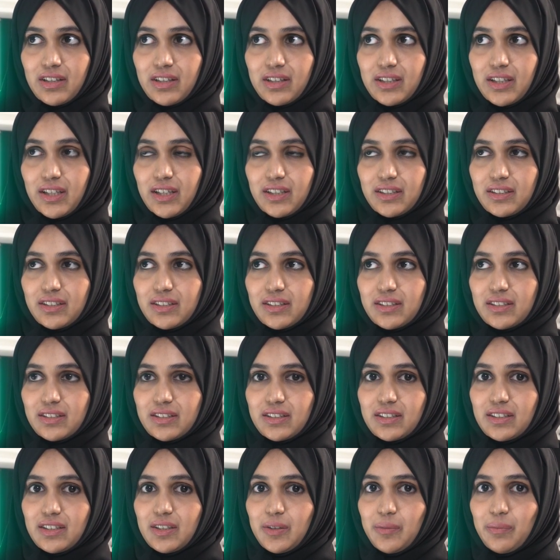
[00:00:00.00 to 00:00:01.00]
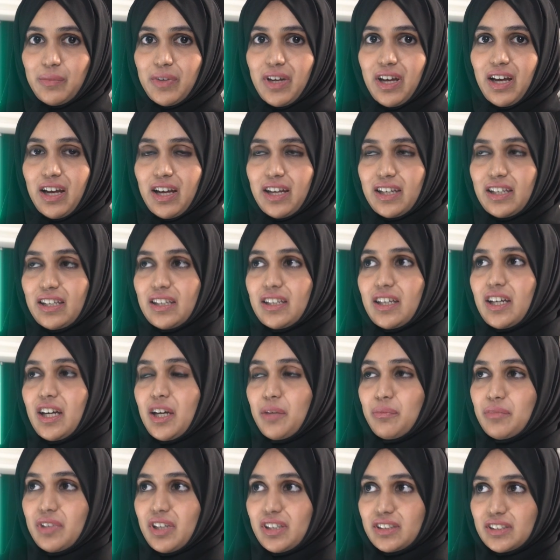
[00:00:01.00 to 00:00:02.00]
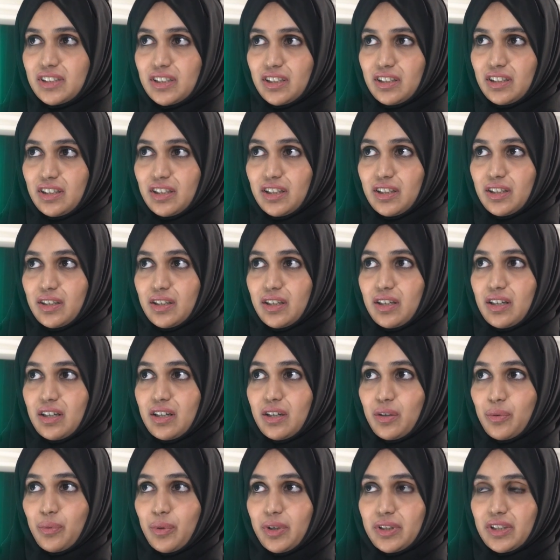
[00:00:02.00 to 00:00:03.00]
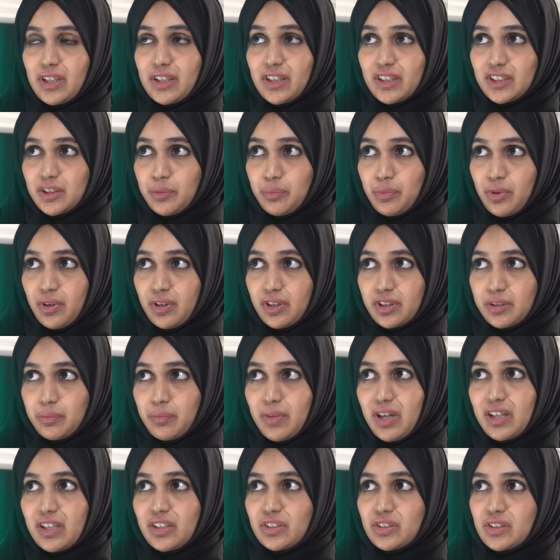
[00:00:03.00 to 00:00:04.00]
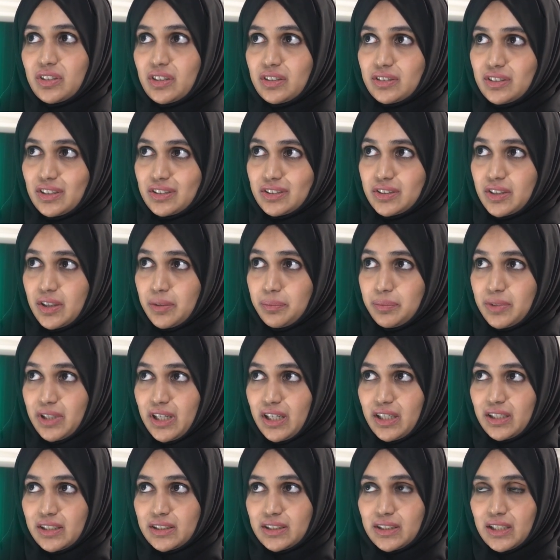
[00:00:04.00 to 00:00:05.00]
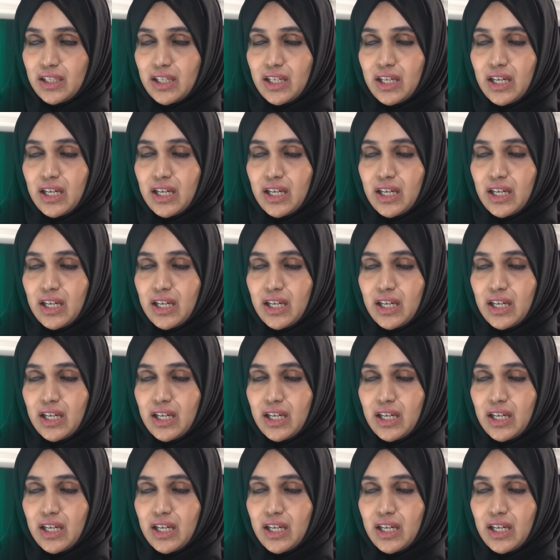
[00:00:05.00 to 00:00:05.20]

Yes. Hi, I'm Nazha, working as a product manager at Disruptex.